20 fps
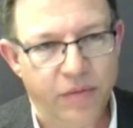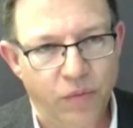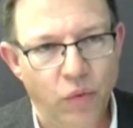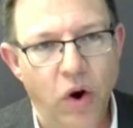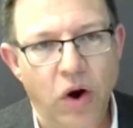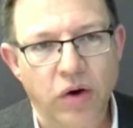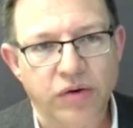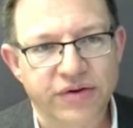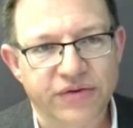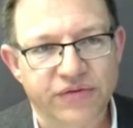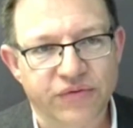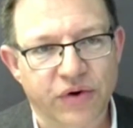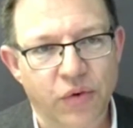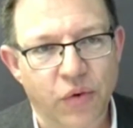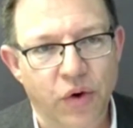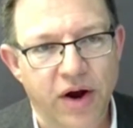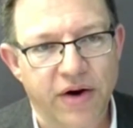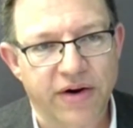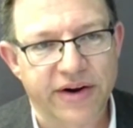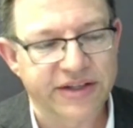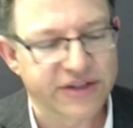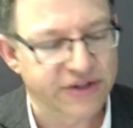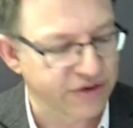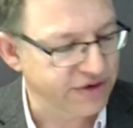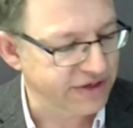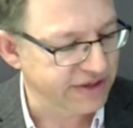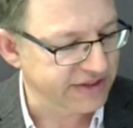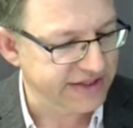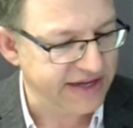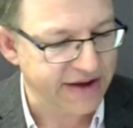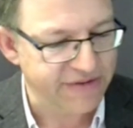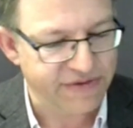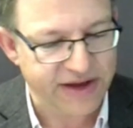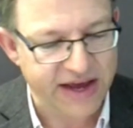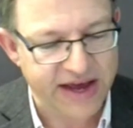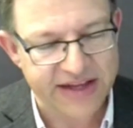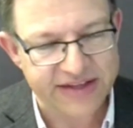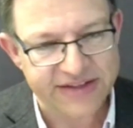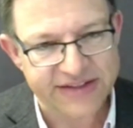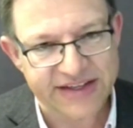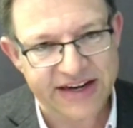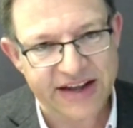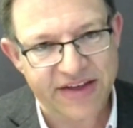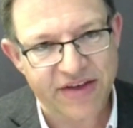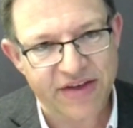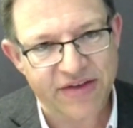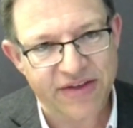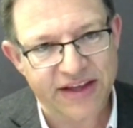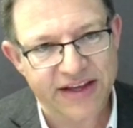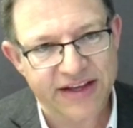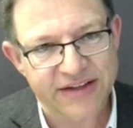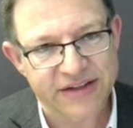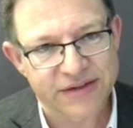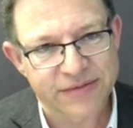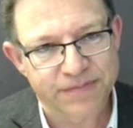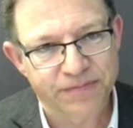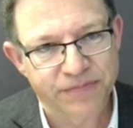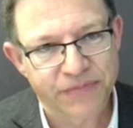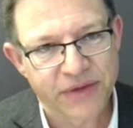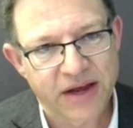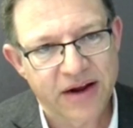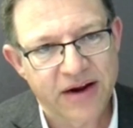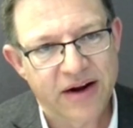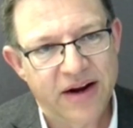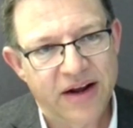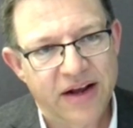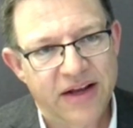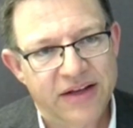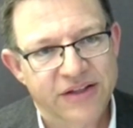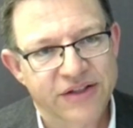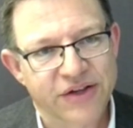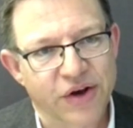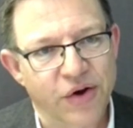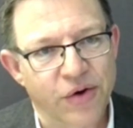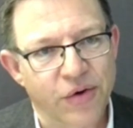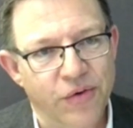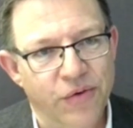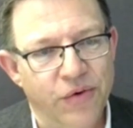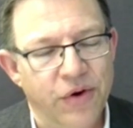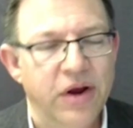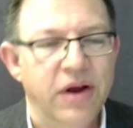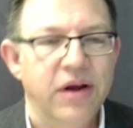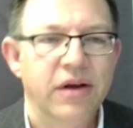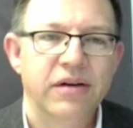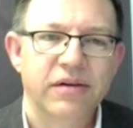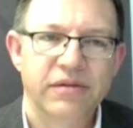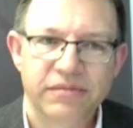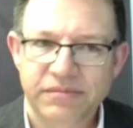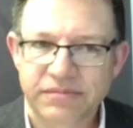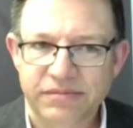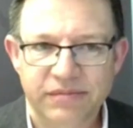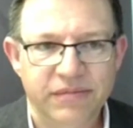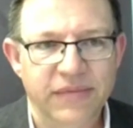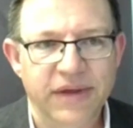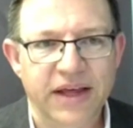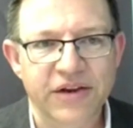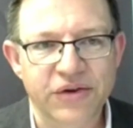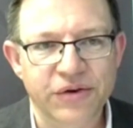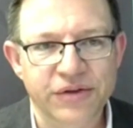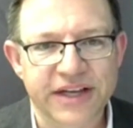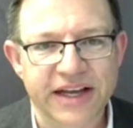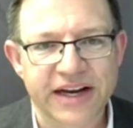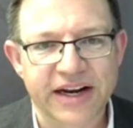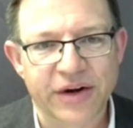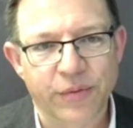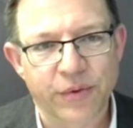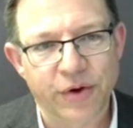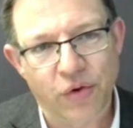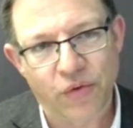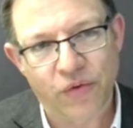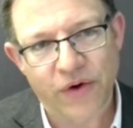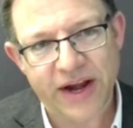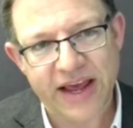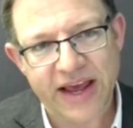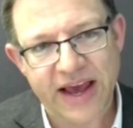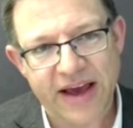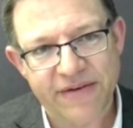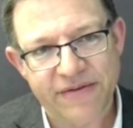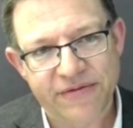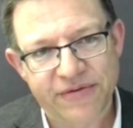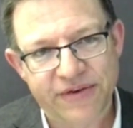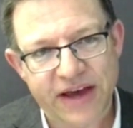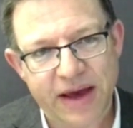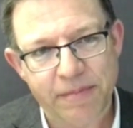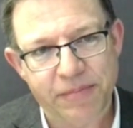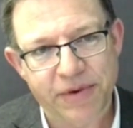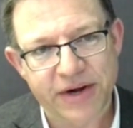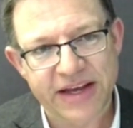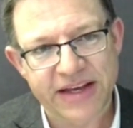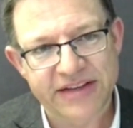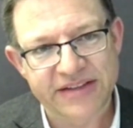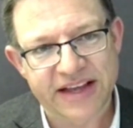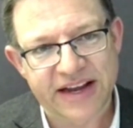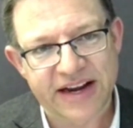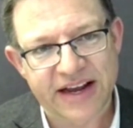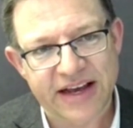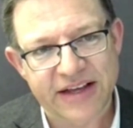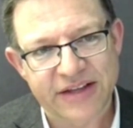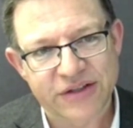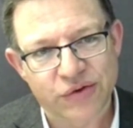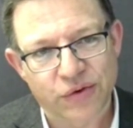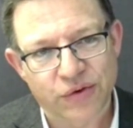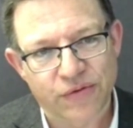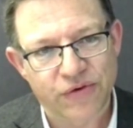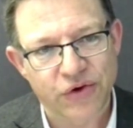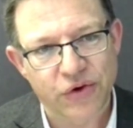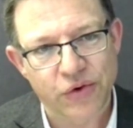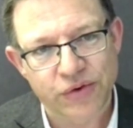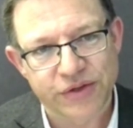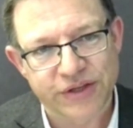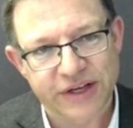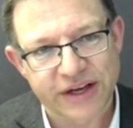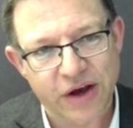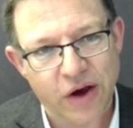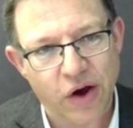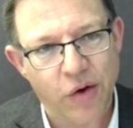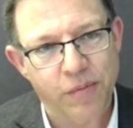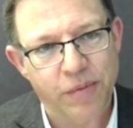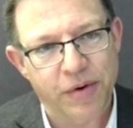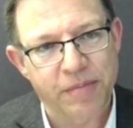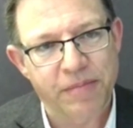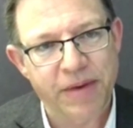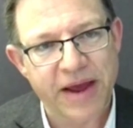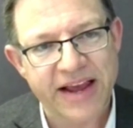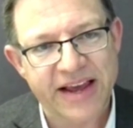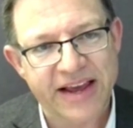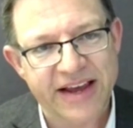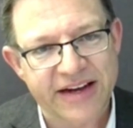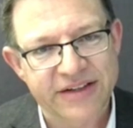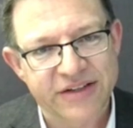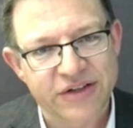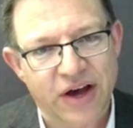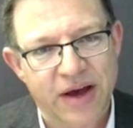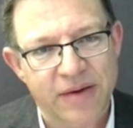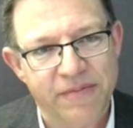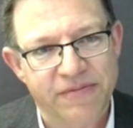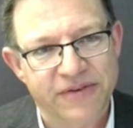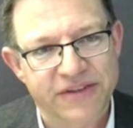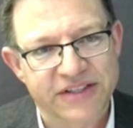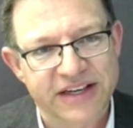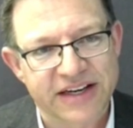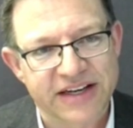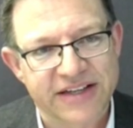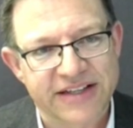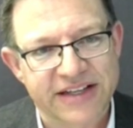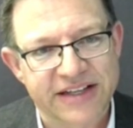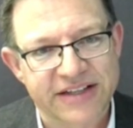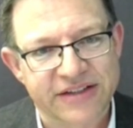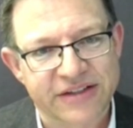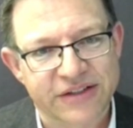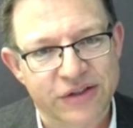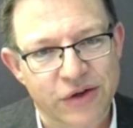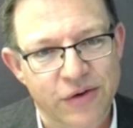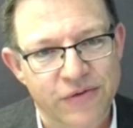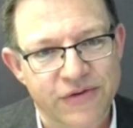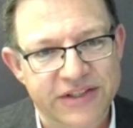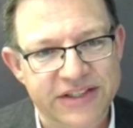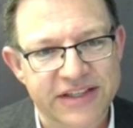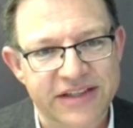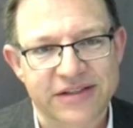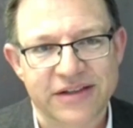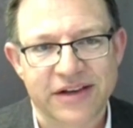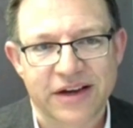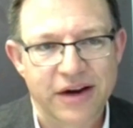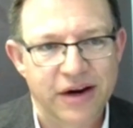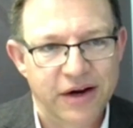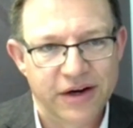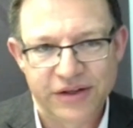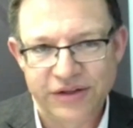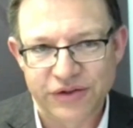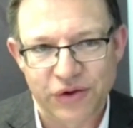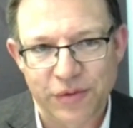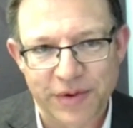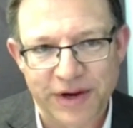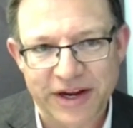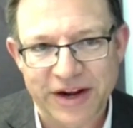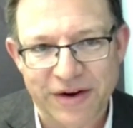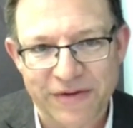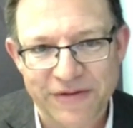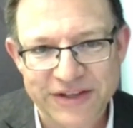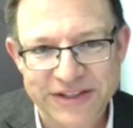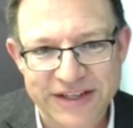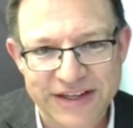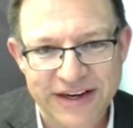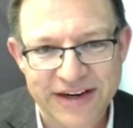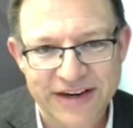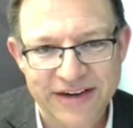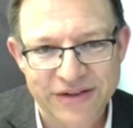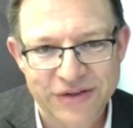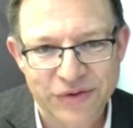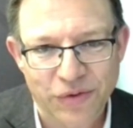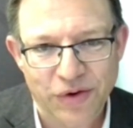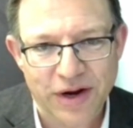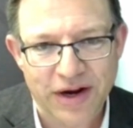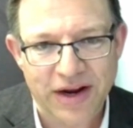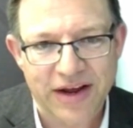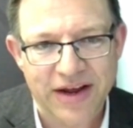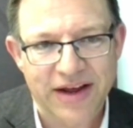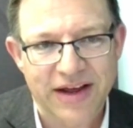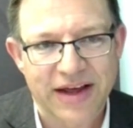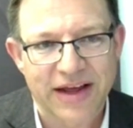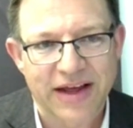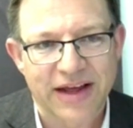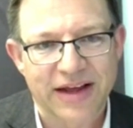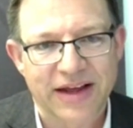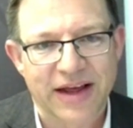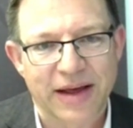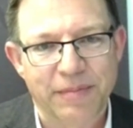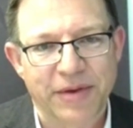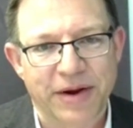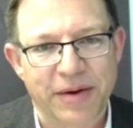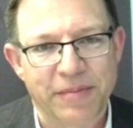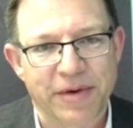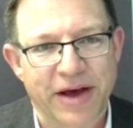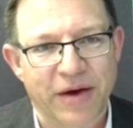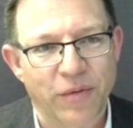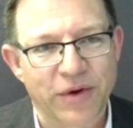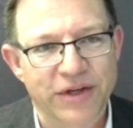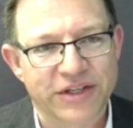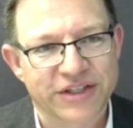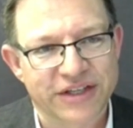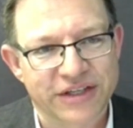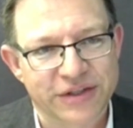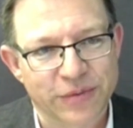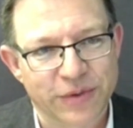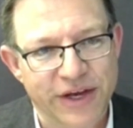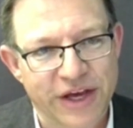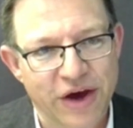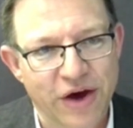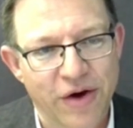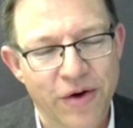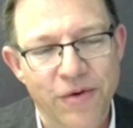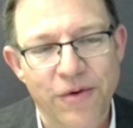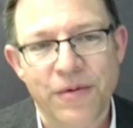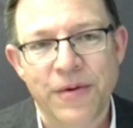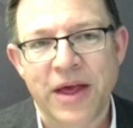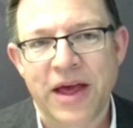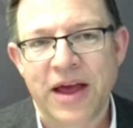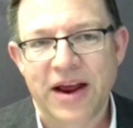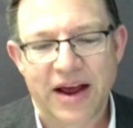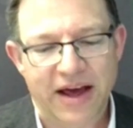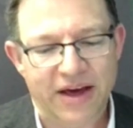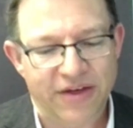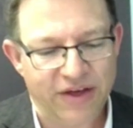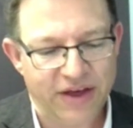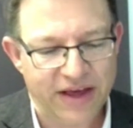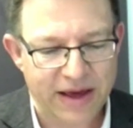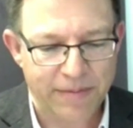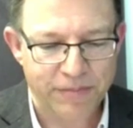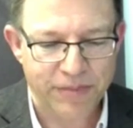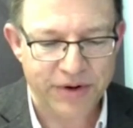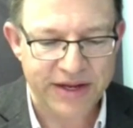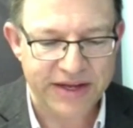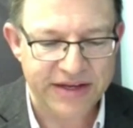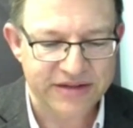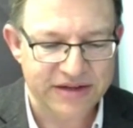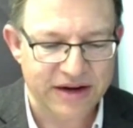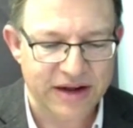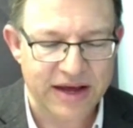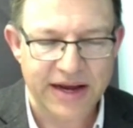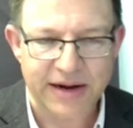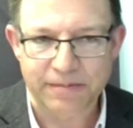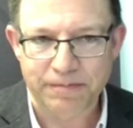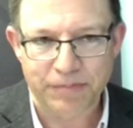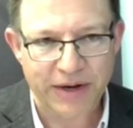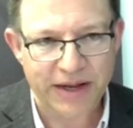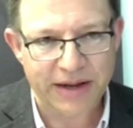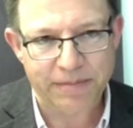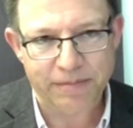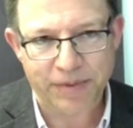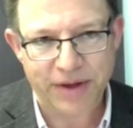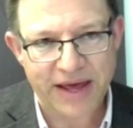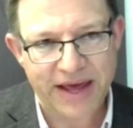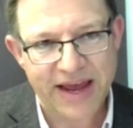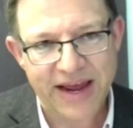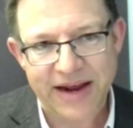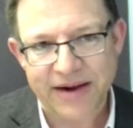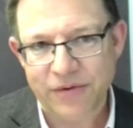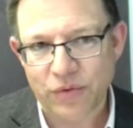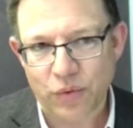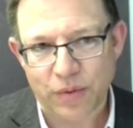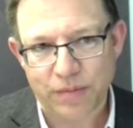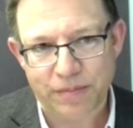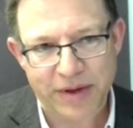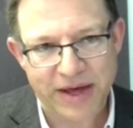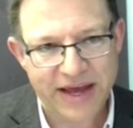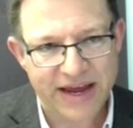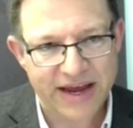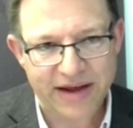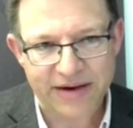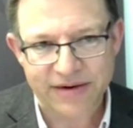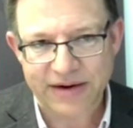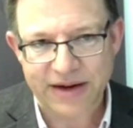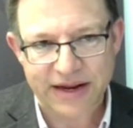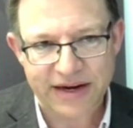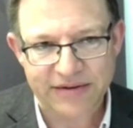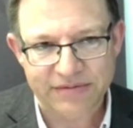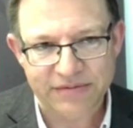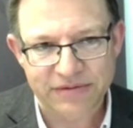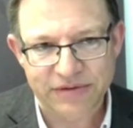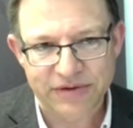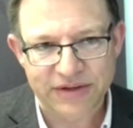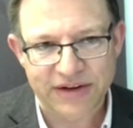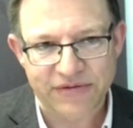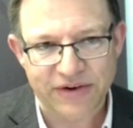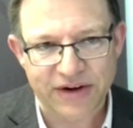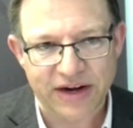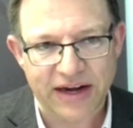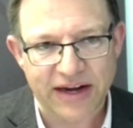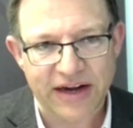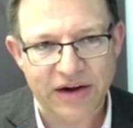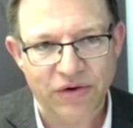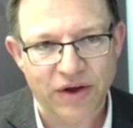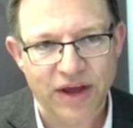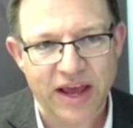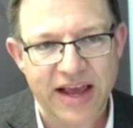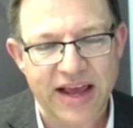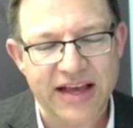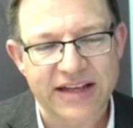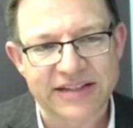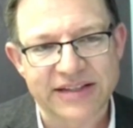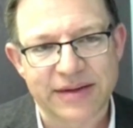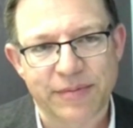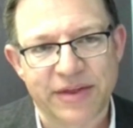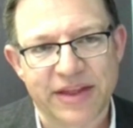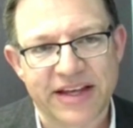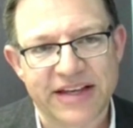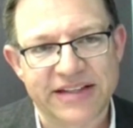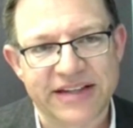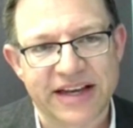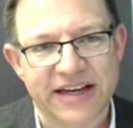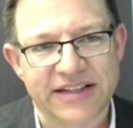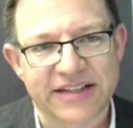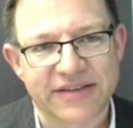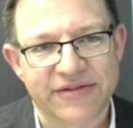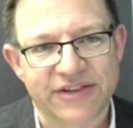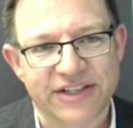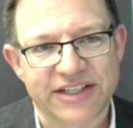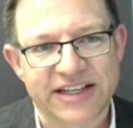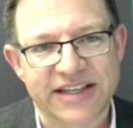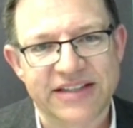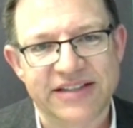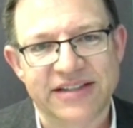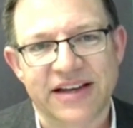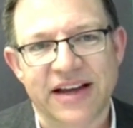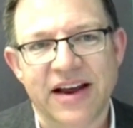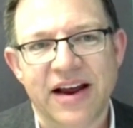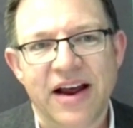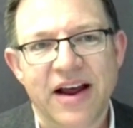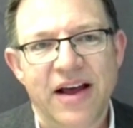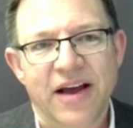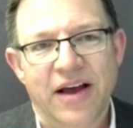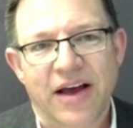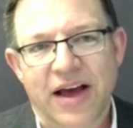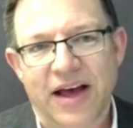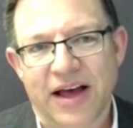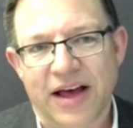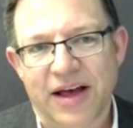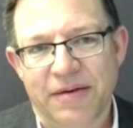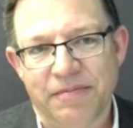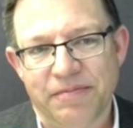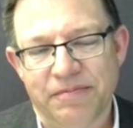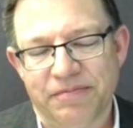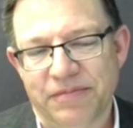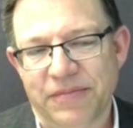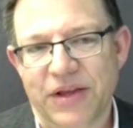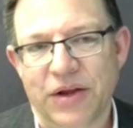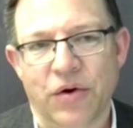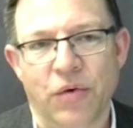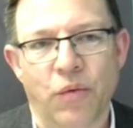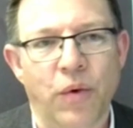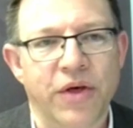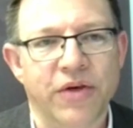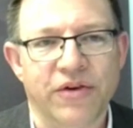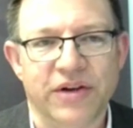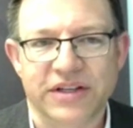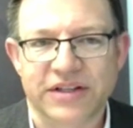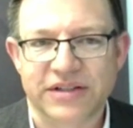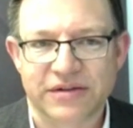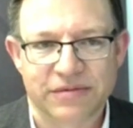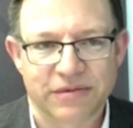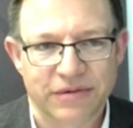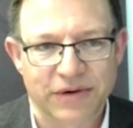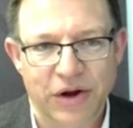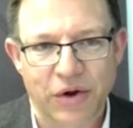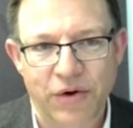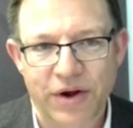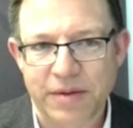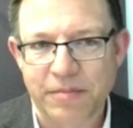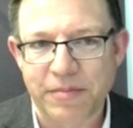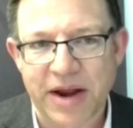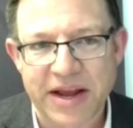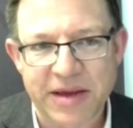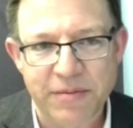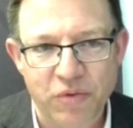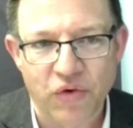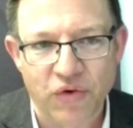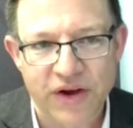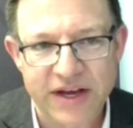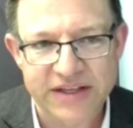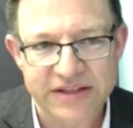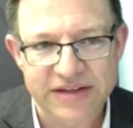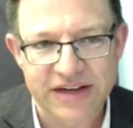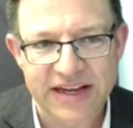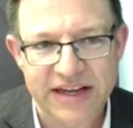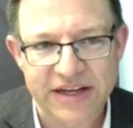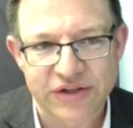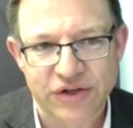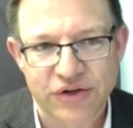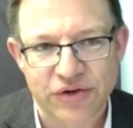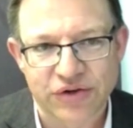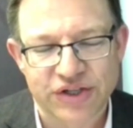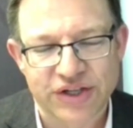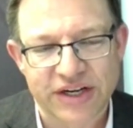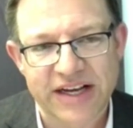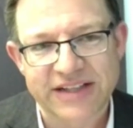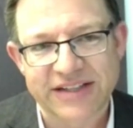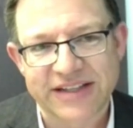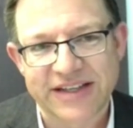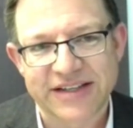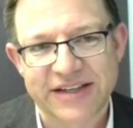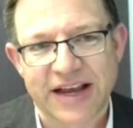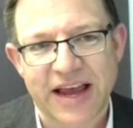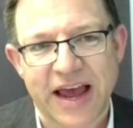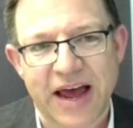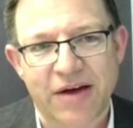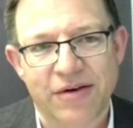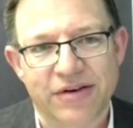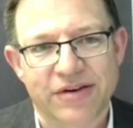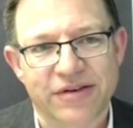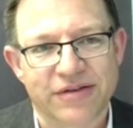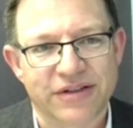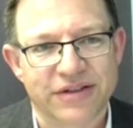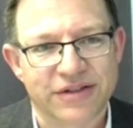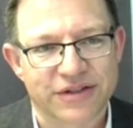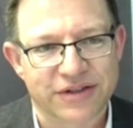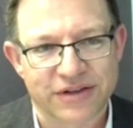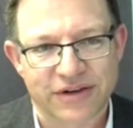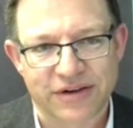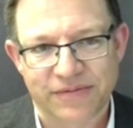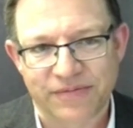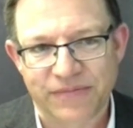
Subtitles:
whilst requiring certain safeguards and other things. So in New Zealand, we already have companies that are sort of using open banking type facilities and services. Dermot can obviously talk a bit about which as we go. Other companies like BlinkPay, QuickPay are definitely looking at some of these activities, whether it's loading money more easily into your Sharesies account, which